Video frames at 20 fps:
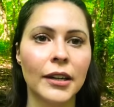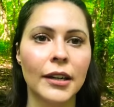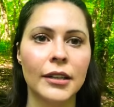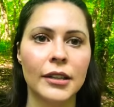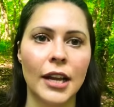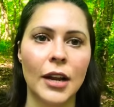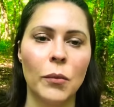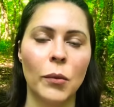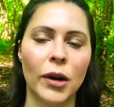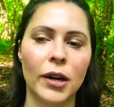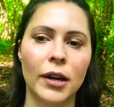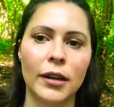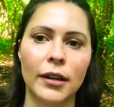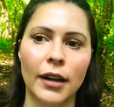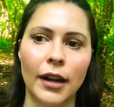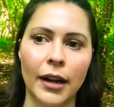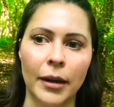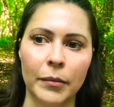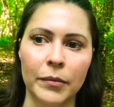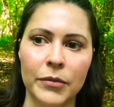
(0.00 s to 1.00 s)
and they want
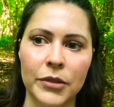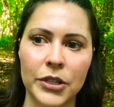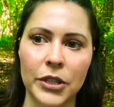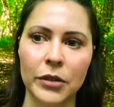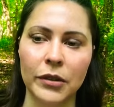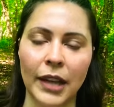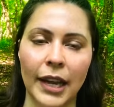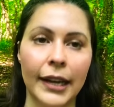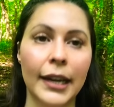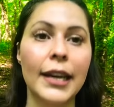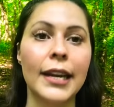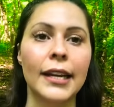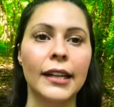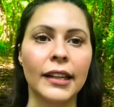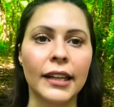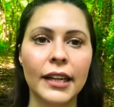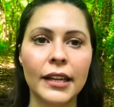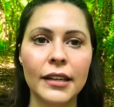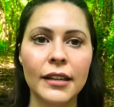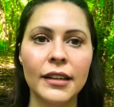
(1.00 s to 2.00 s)
to do like
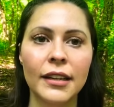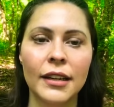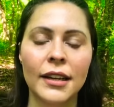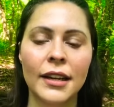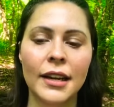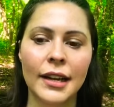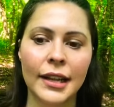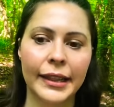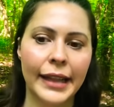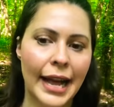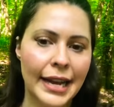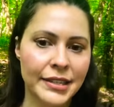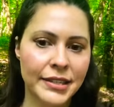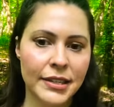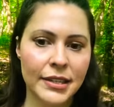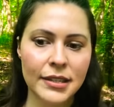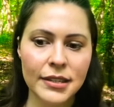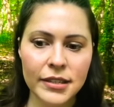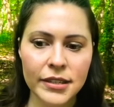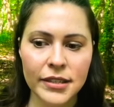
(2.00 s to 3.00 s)
healing
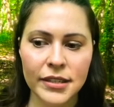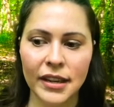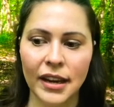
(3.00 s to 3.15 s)
classes.